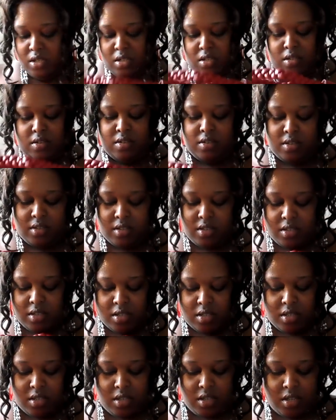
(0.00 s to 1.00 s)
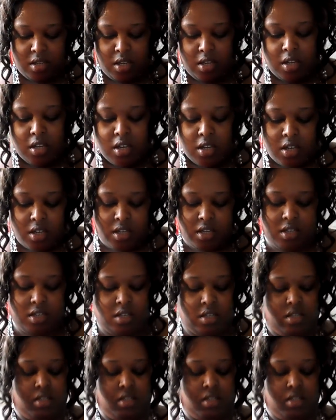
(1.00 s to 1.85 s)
(no one is talking)